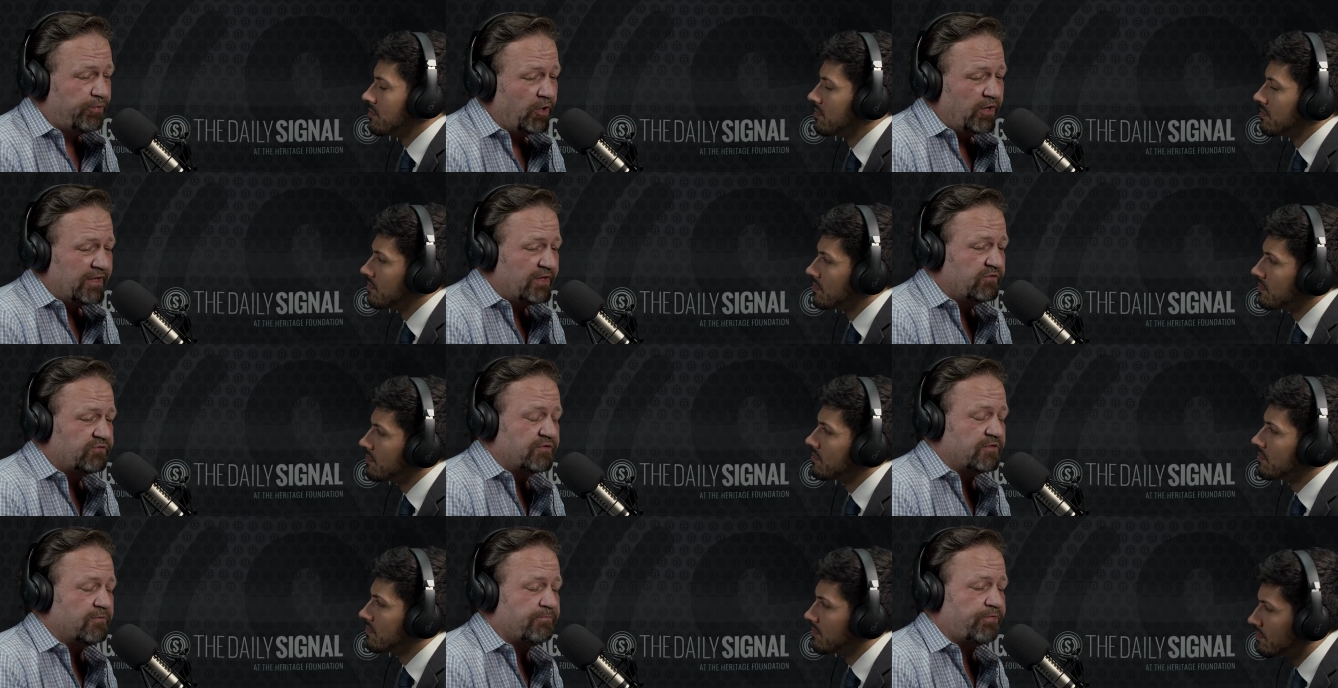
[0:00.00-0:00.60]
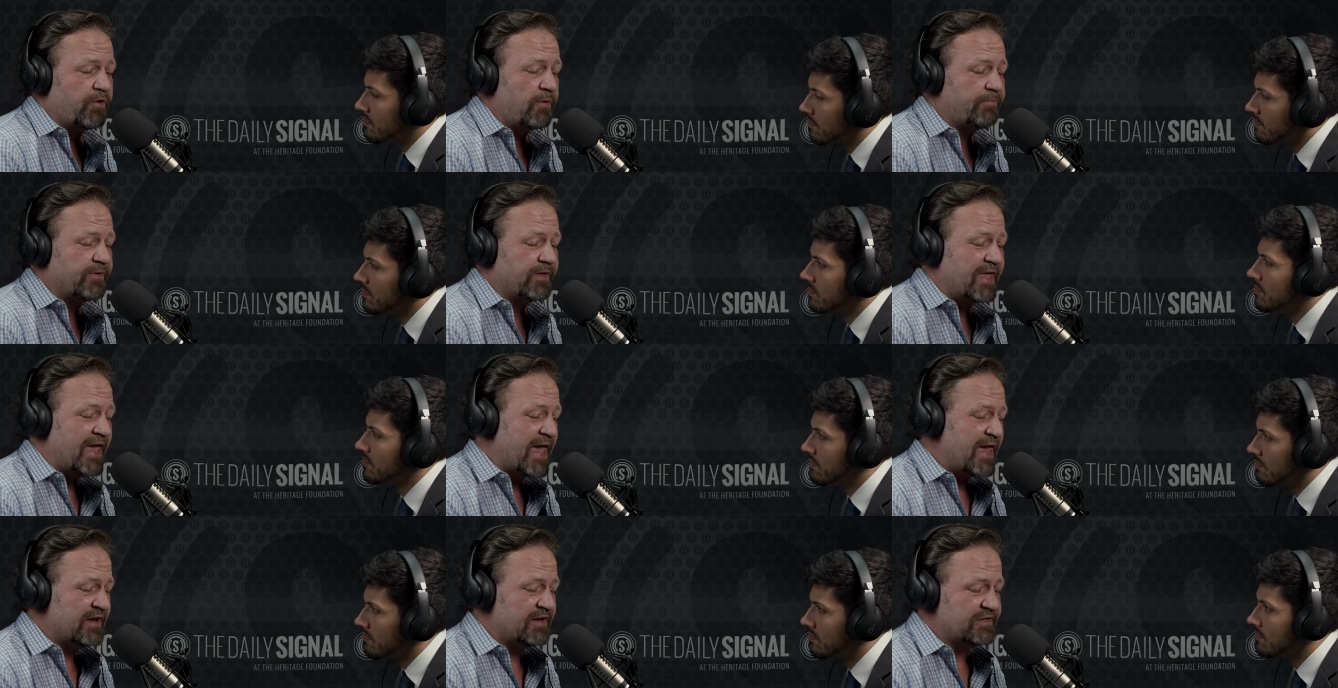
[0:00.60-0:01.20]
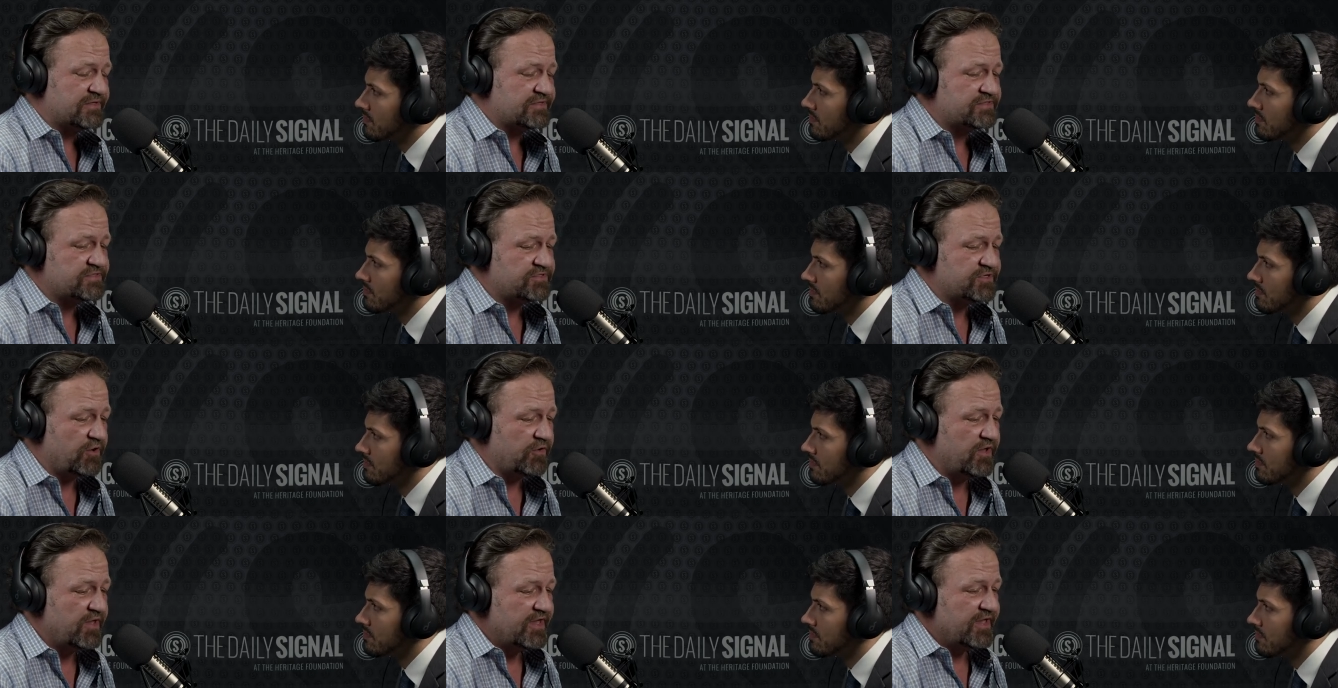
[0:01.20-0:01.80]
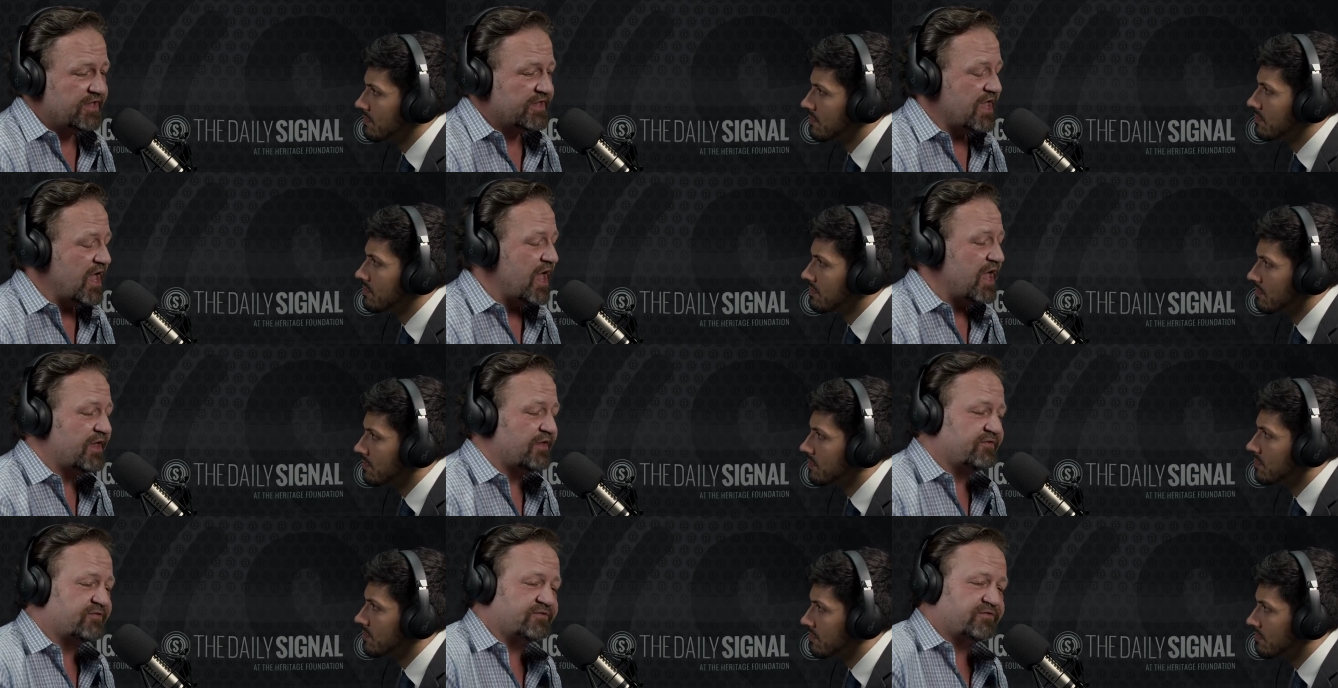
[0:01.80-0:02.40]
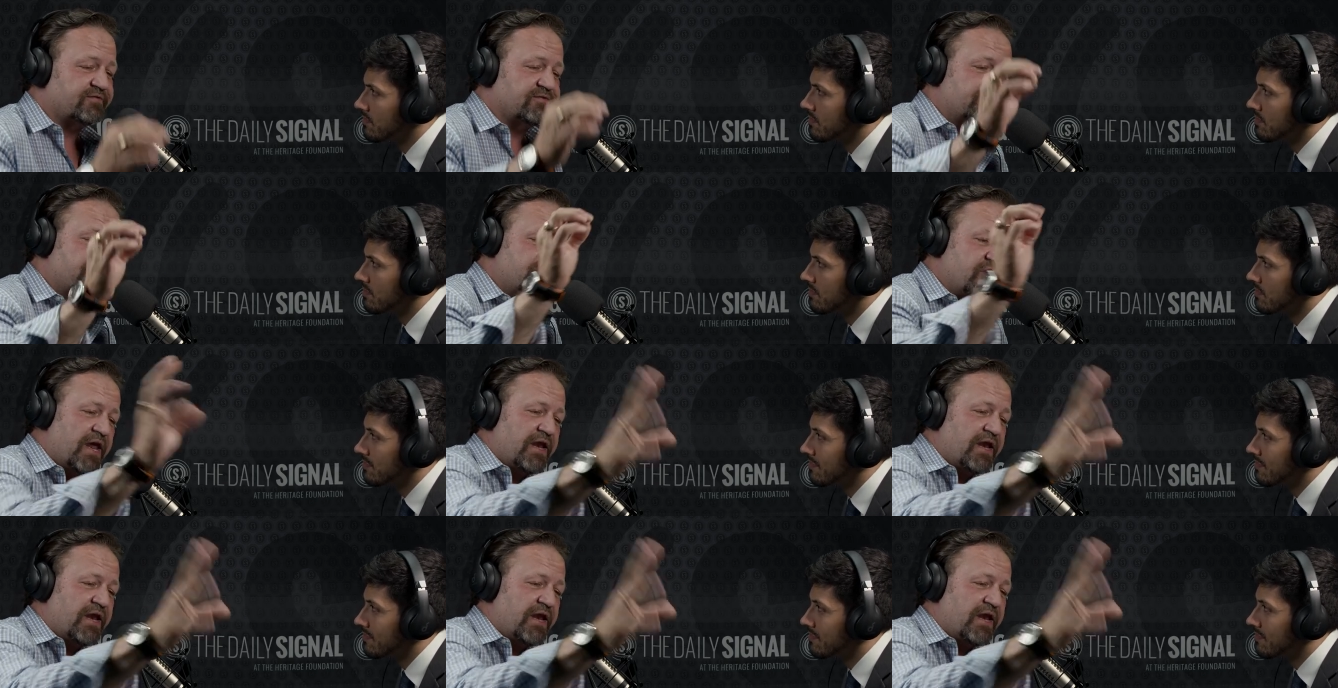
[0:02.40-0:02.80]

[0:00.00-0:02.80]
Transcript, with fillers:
Speaker 1: the bullies and the propagandists. So, guys,